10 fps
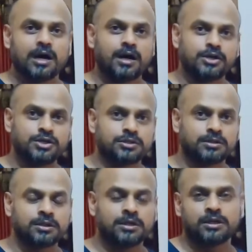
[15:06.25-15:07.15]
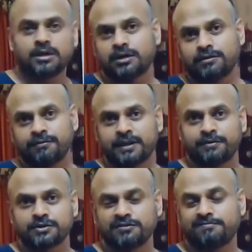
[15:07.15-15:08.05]
additional uh,
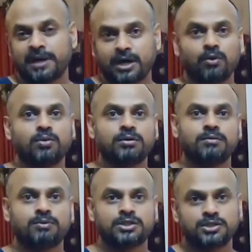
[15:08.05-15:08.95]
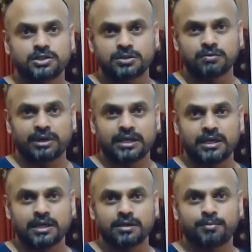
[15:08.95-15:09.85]
flavors of my own, which is
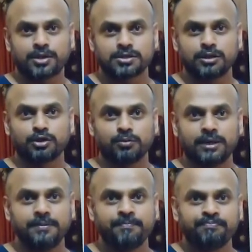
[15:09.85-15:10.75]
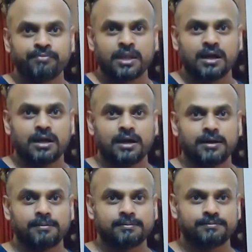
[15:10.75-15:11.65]
very uh, personal to me.
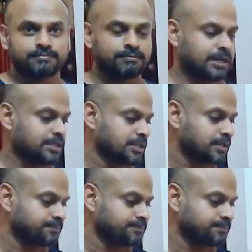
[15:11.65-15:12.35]
Um, but